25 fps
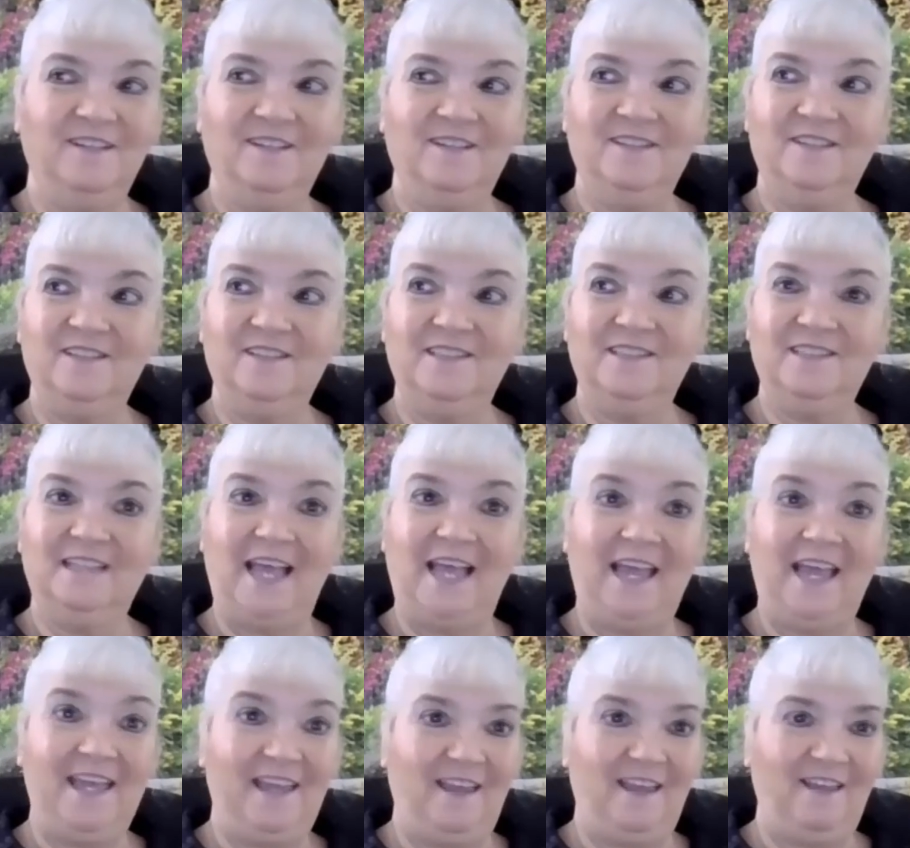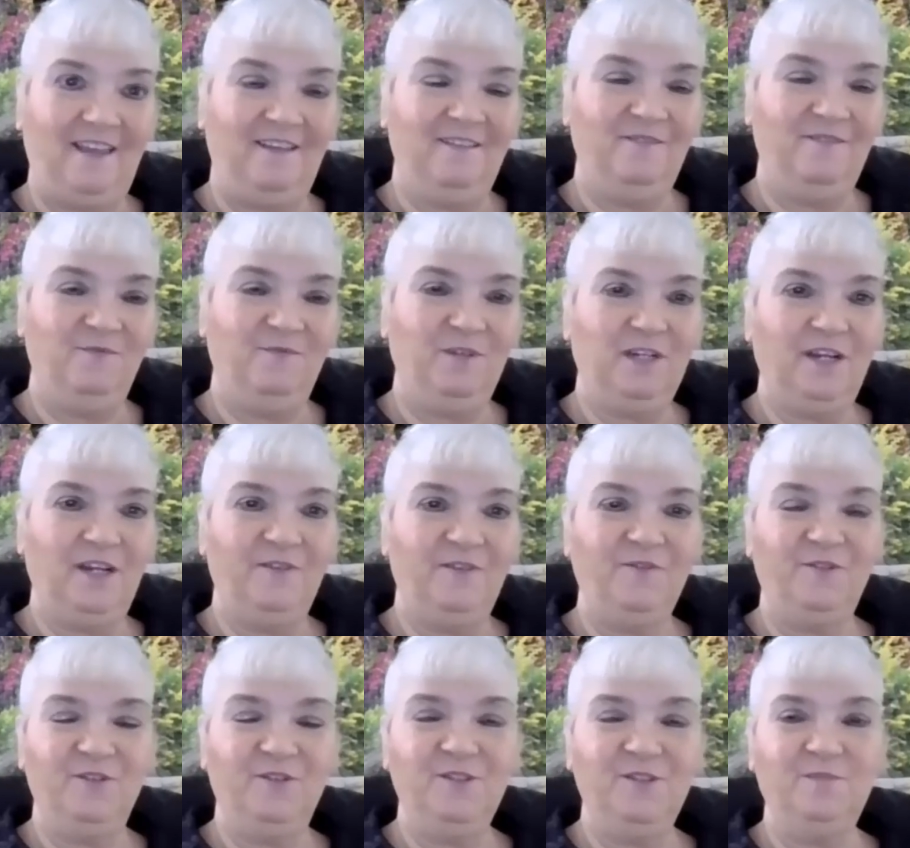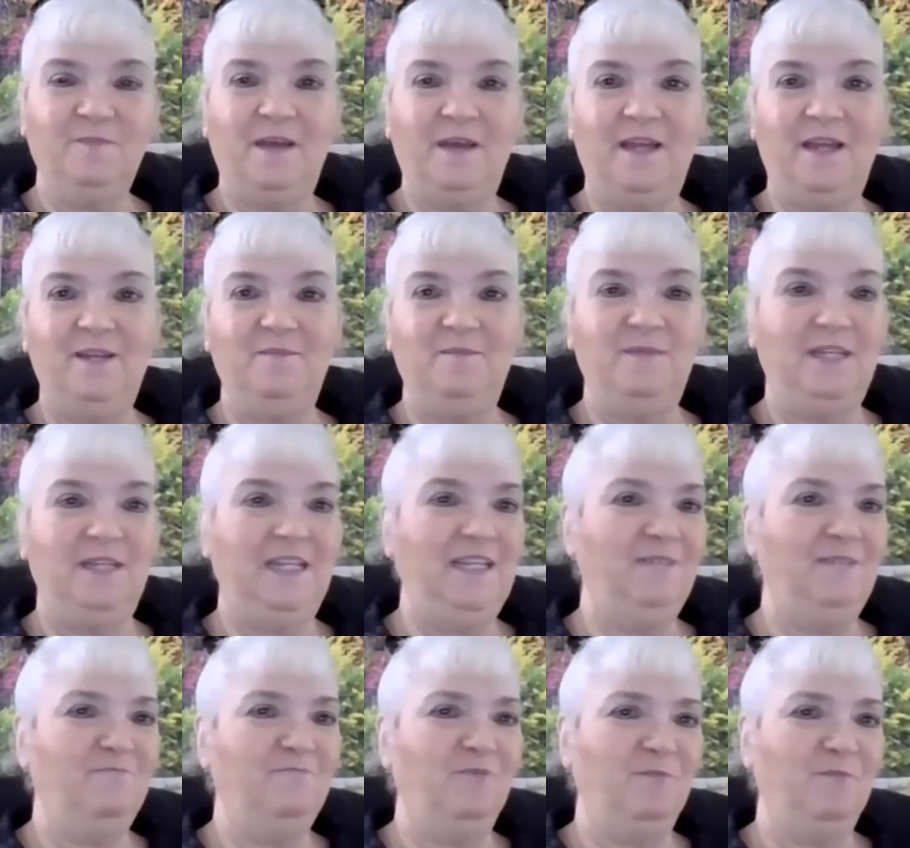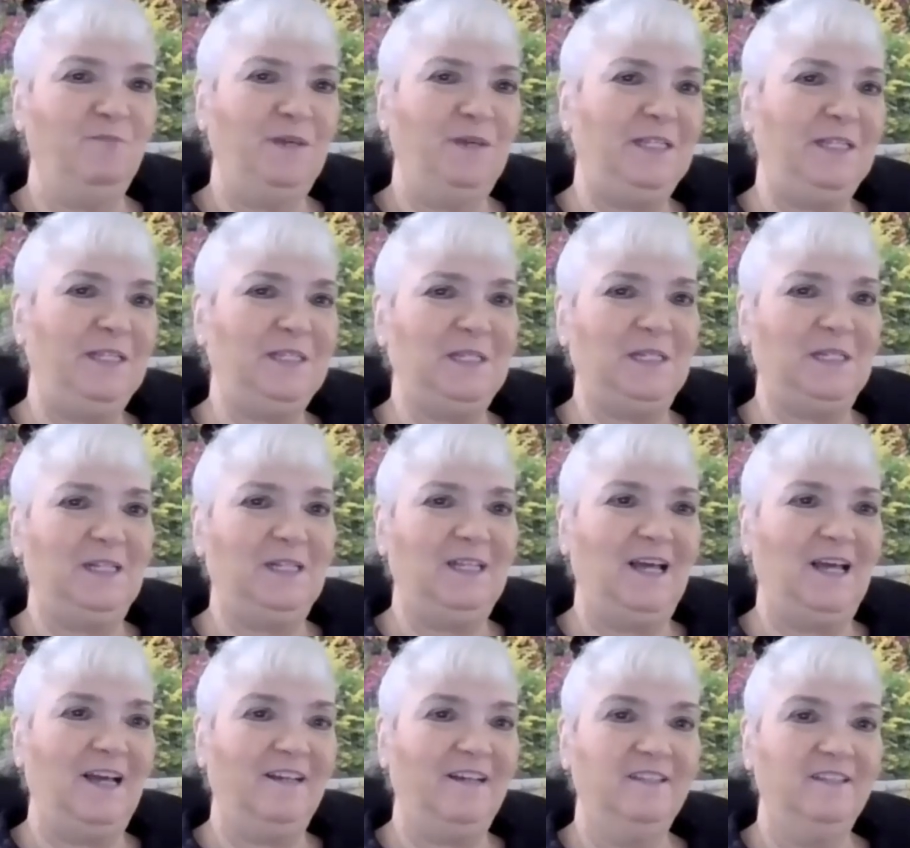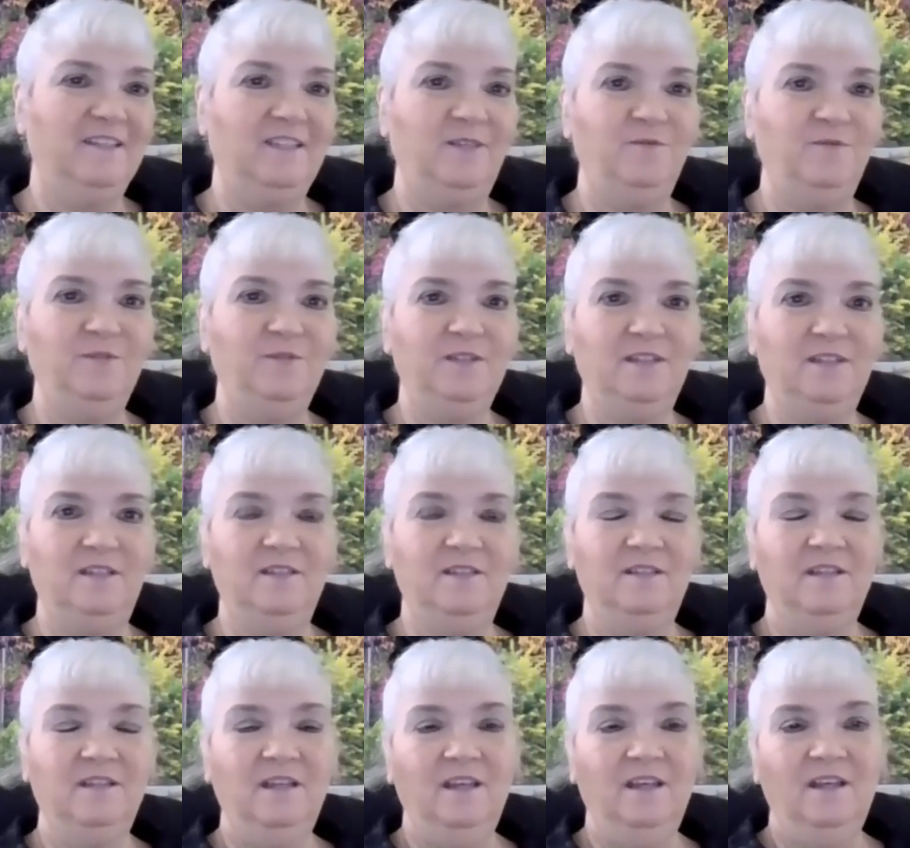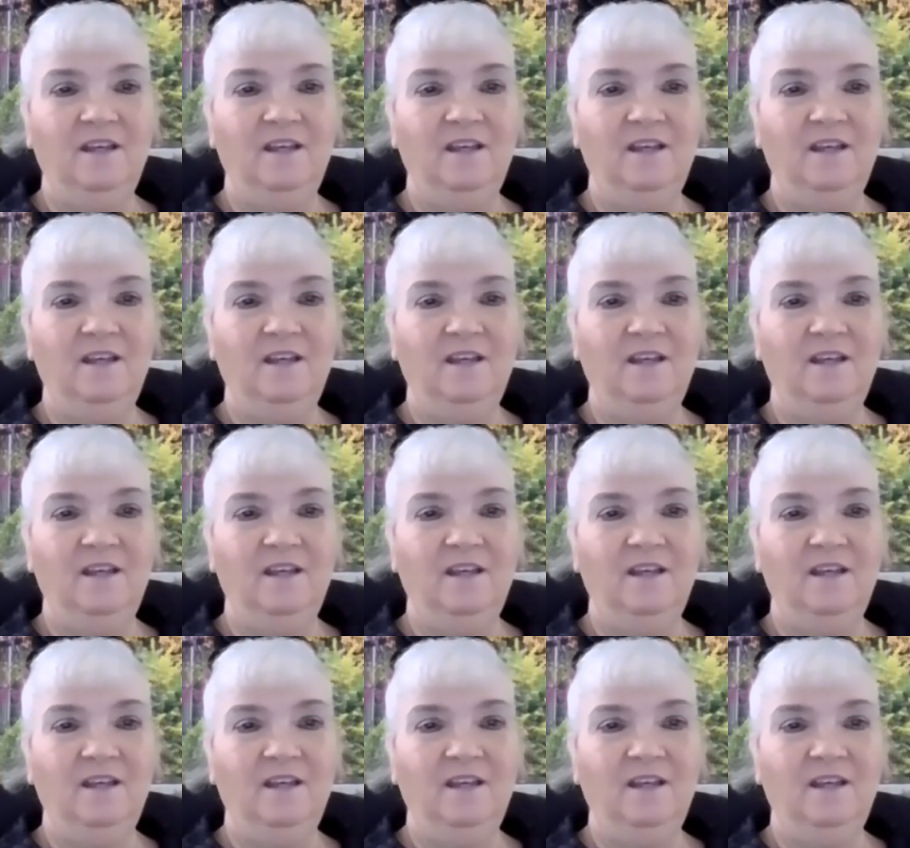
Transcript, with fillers: saying when I first met him, and he repeats it a lot because he was in